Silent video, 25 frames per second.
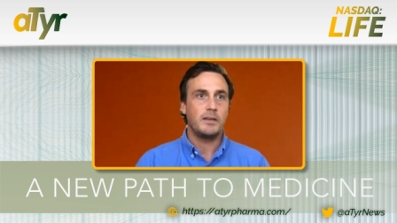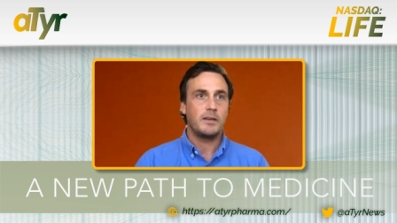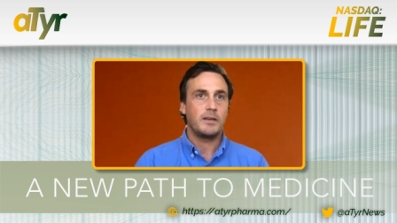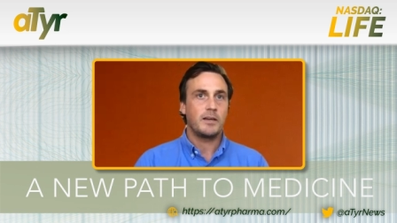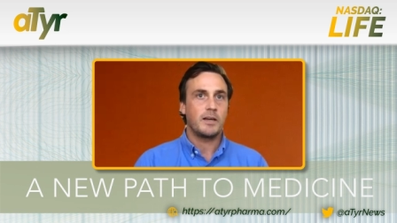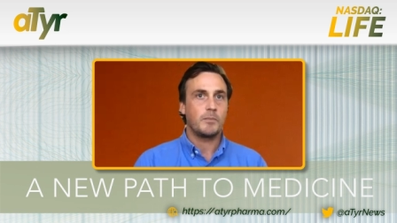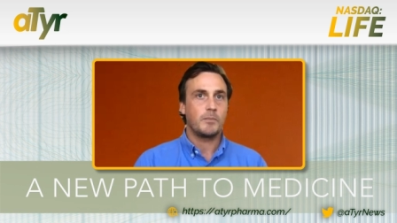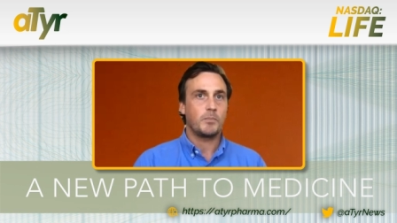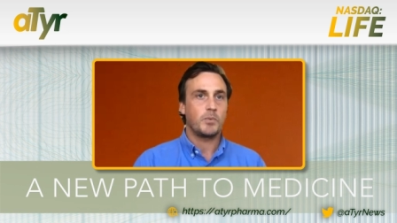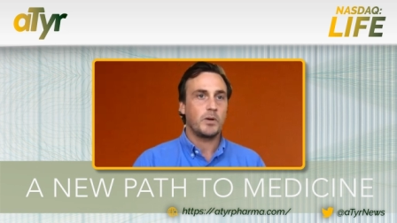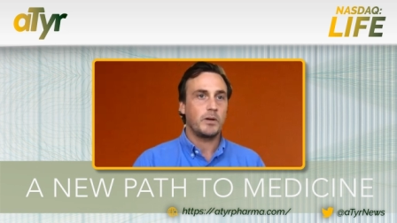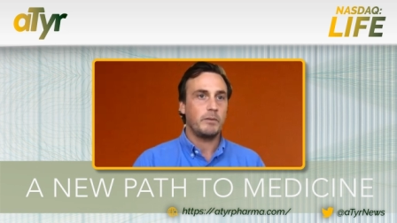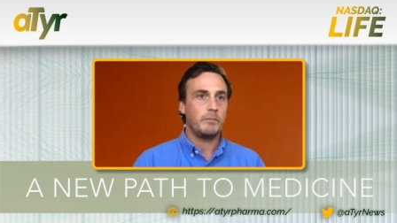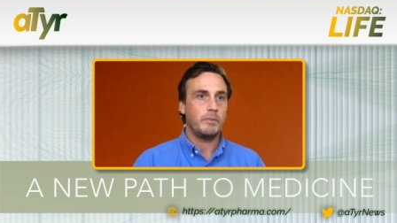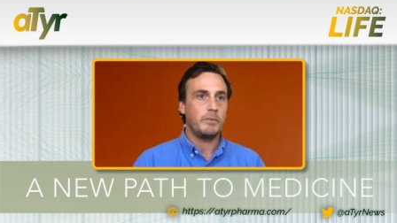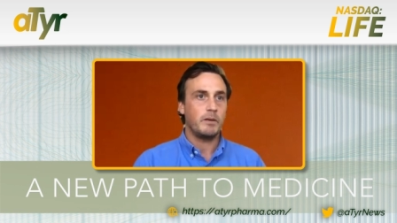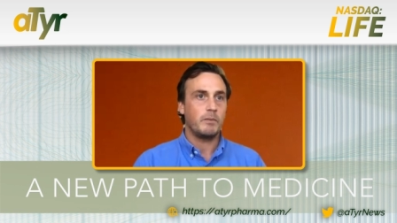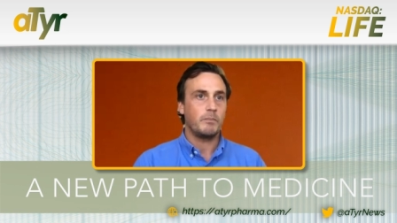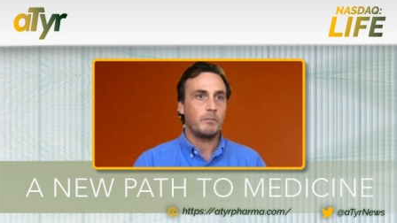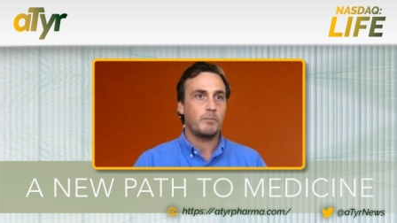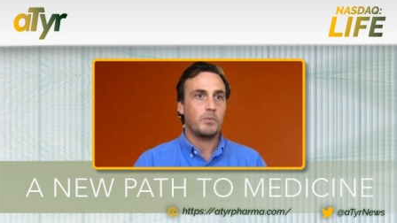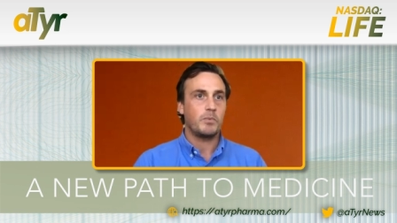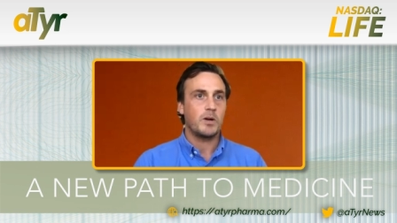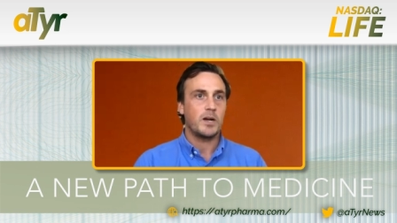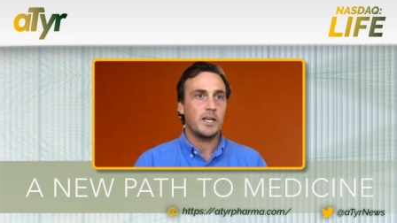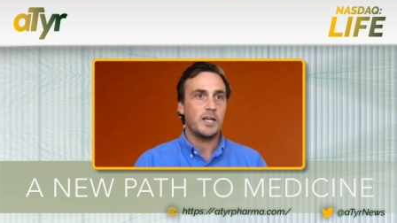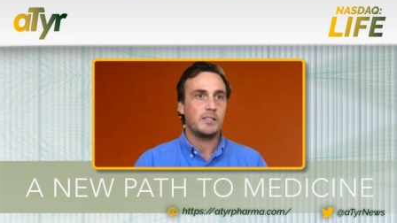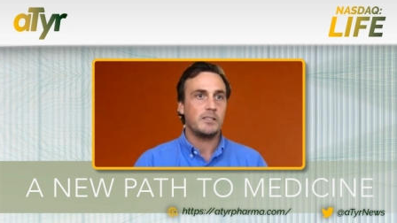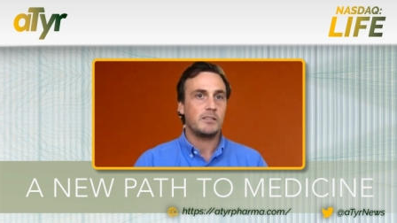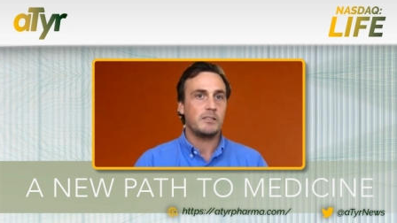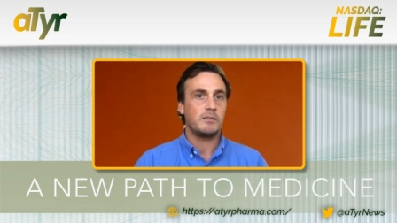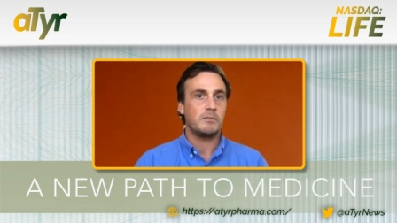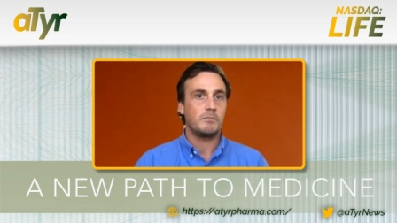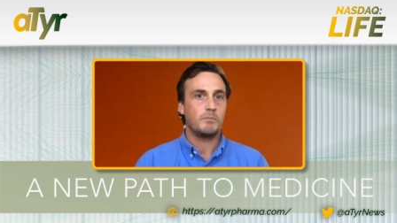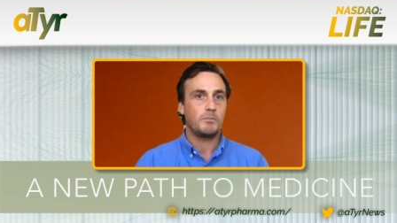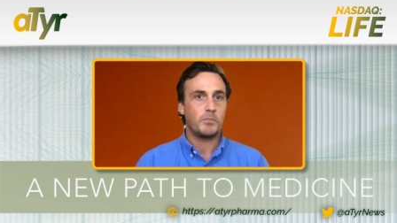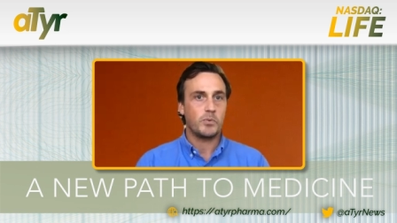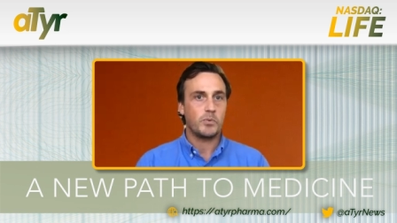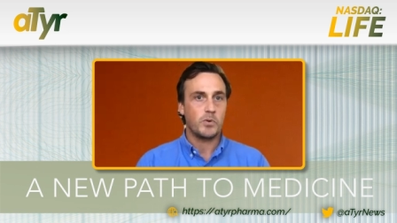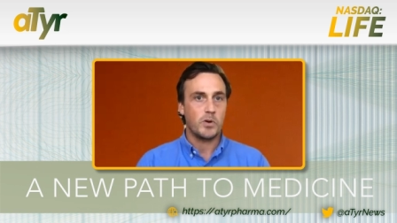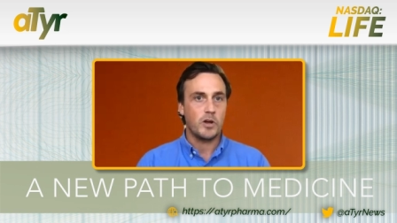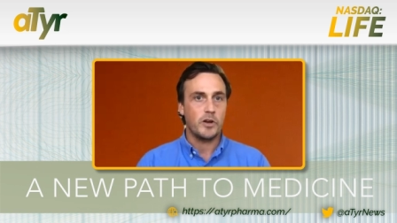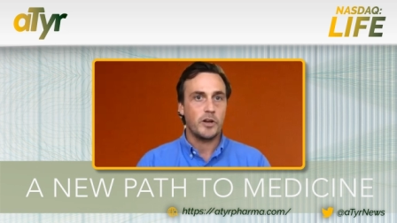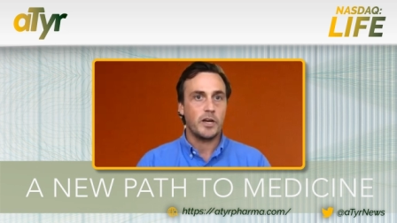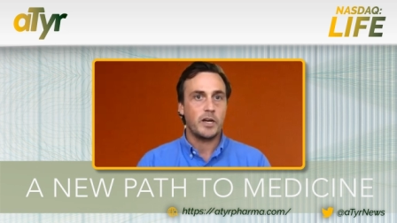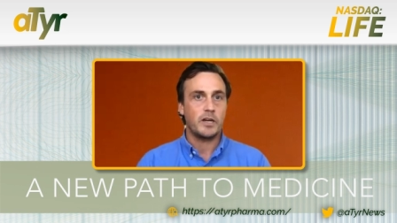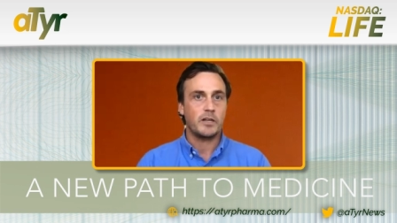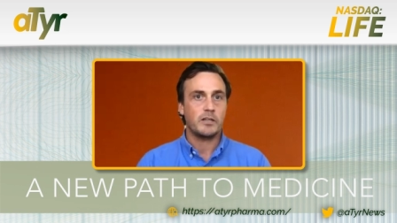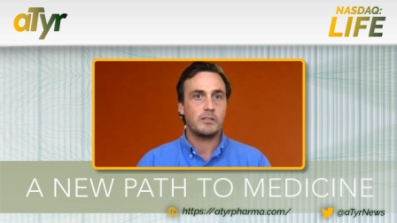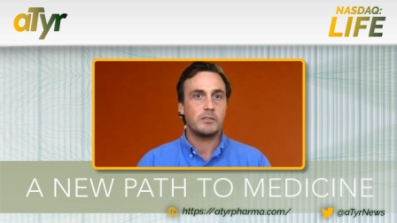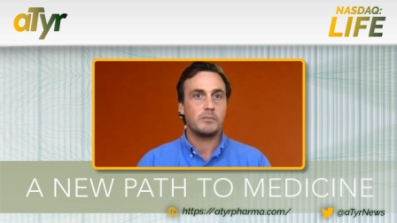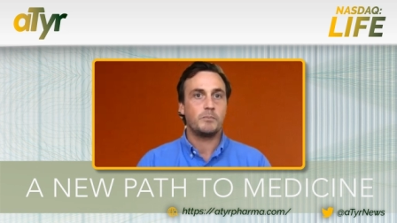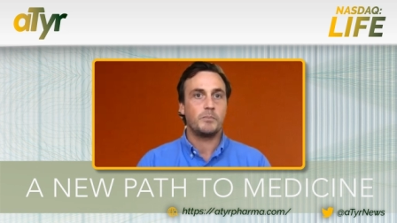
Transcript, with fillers: a premium priced product,